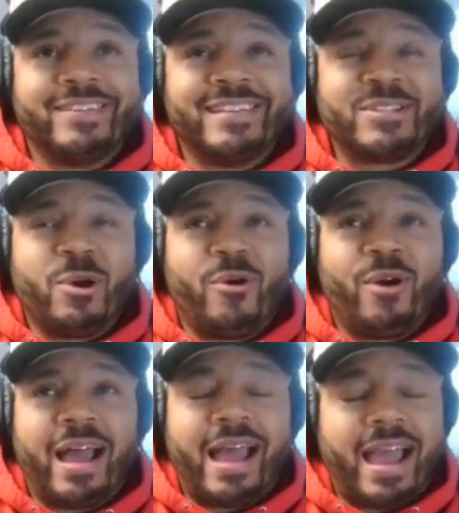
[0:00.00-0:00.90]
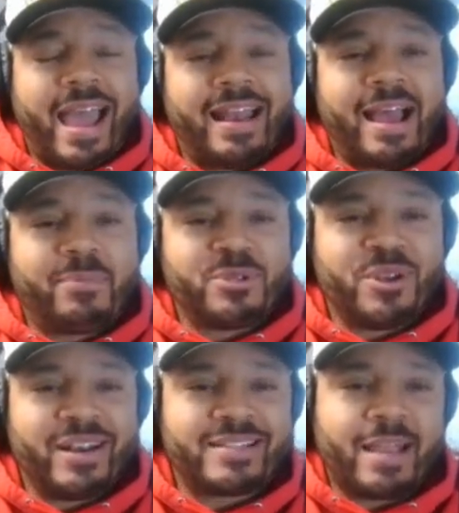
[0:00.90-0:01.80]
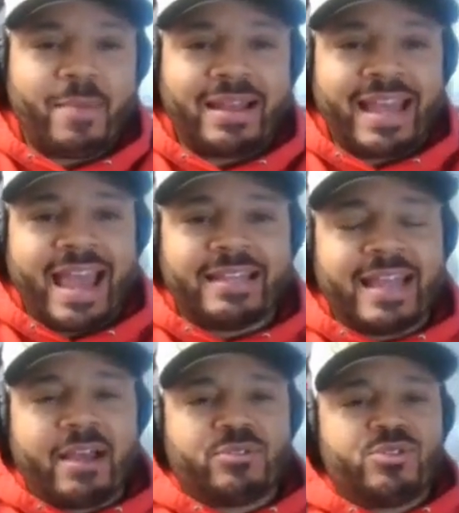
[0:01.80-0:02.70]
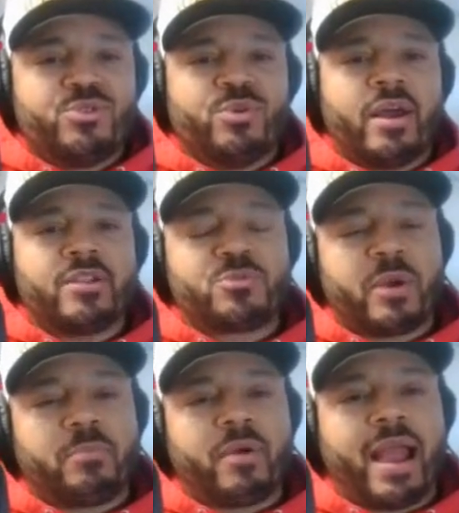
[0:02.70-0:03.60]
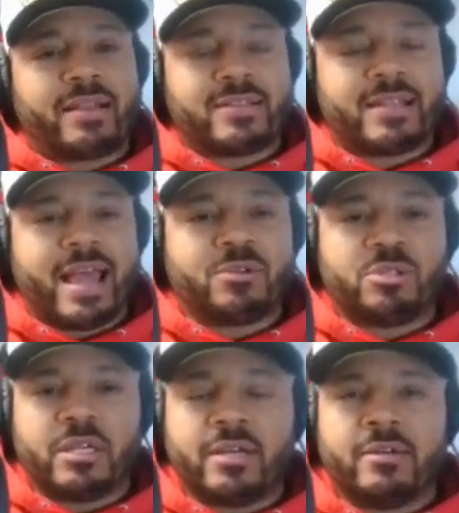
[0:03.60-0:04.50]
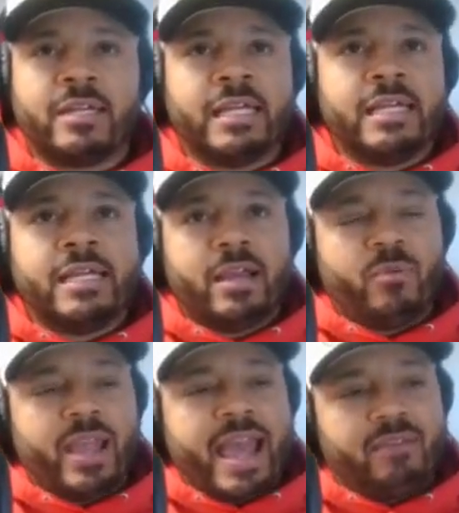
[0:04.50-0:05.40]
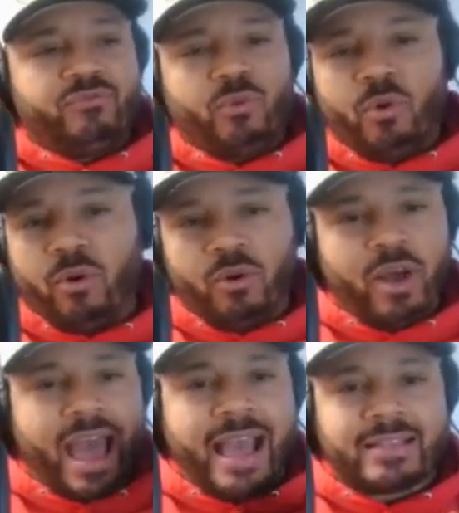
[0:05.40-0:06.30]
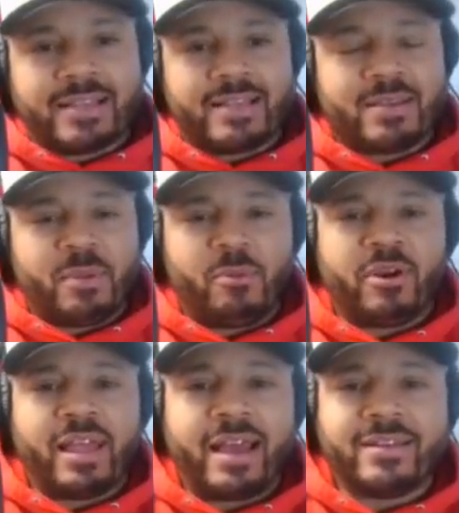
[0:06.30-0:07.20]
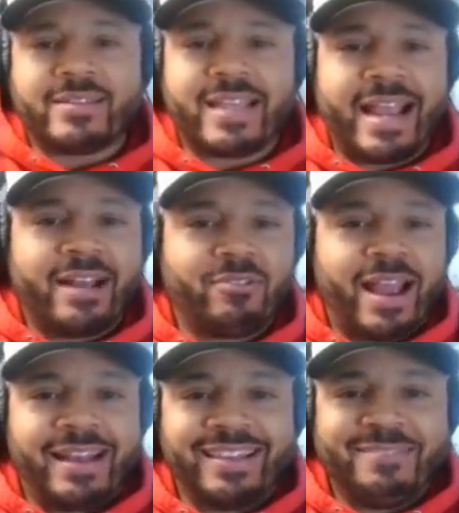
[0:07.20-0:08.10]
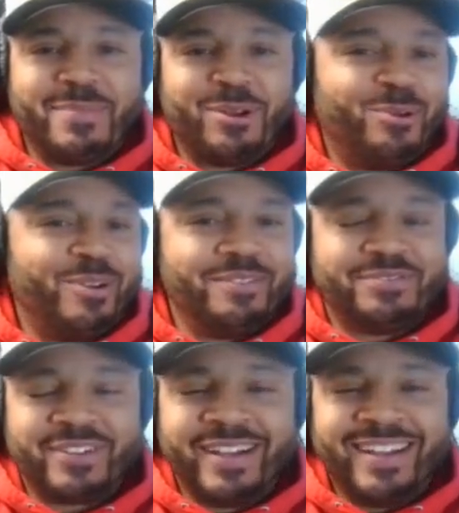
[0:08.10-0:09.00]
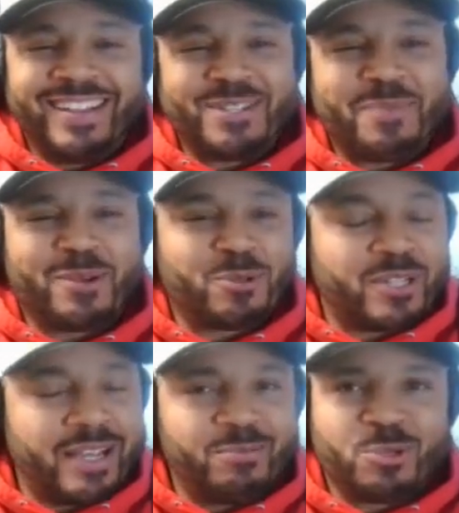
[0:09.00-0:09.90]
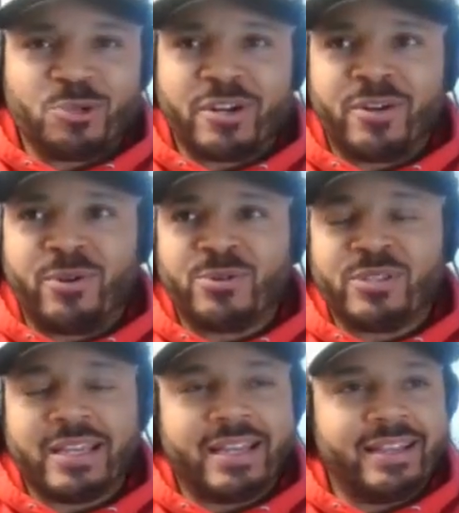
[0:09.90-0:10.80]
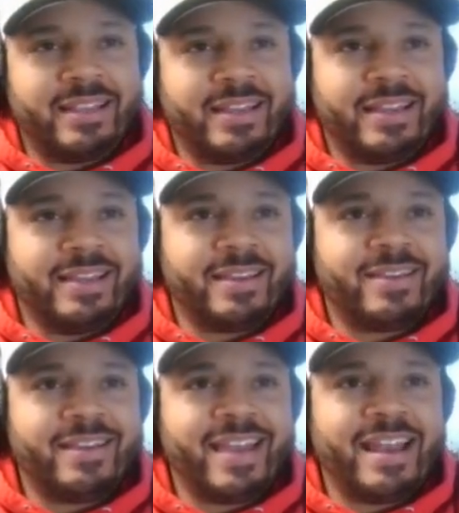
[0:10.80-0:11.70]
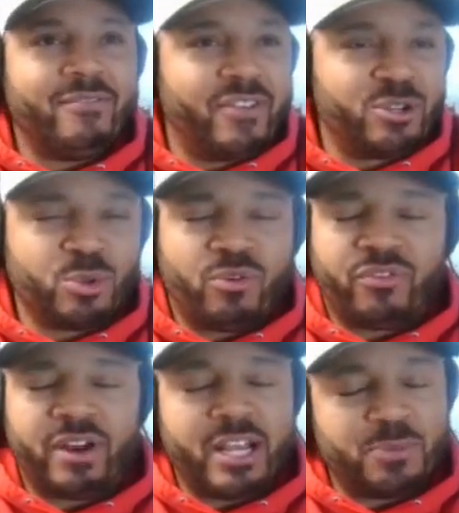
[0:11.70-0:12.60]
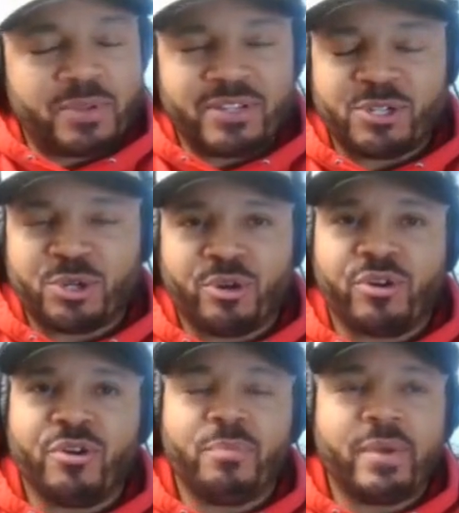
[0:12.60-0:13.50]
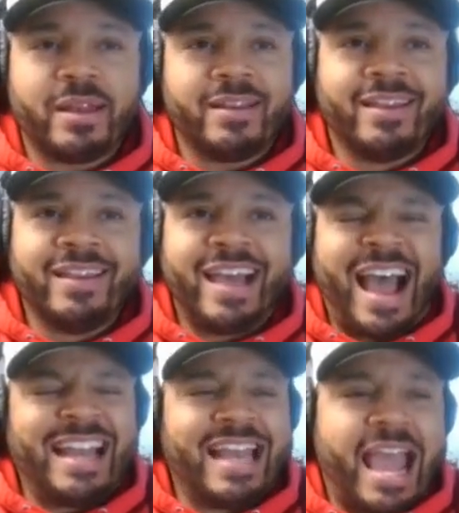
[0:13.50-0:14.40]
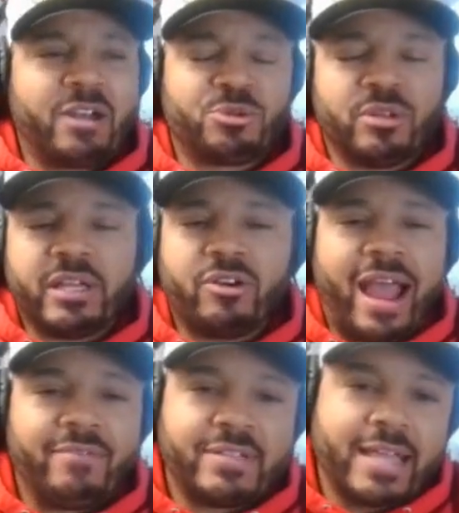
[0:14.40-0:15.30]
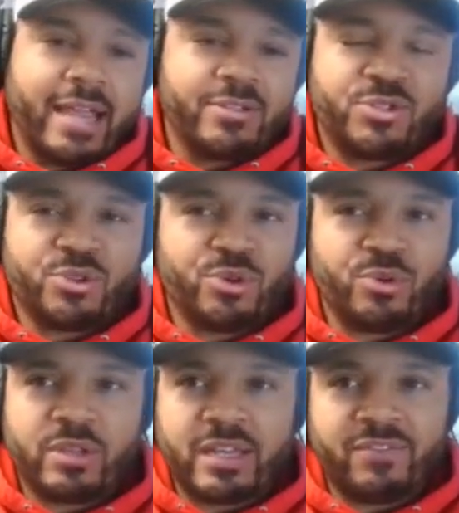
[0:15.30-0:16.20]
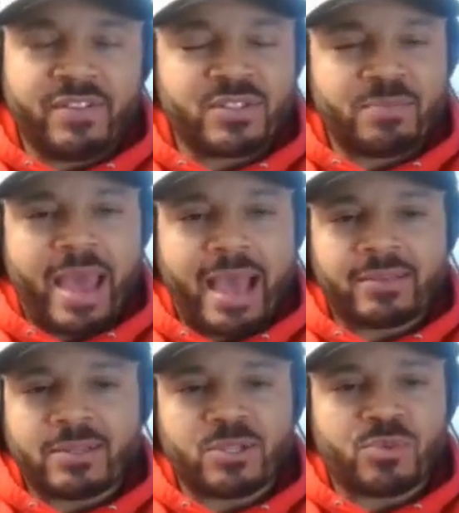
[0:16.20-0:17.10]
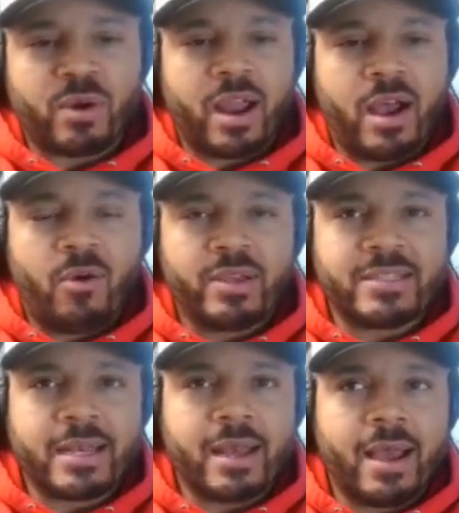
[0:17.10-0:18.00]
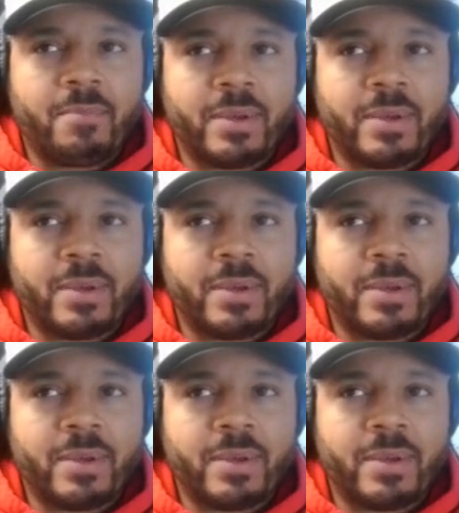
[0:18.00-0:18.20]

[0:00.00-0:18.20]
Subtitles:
So I had the opportunity to take my dad down to spring practice last year, and we had full access. I mean, we were allowed to stand right in the middle of special teams drills, the individual for each position group. And I naturally gravitate to the defensive backs. It's just where I always end up.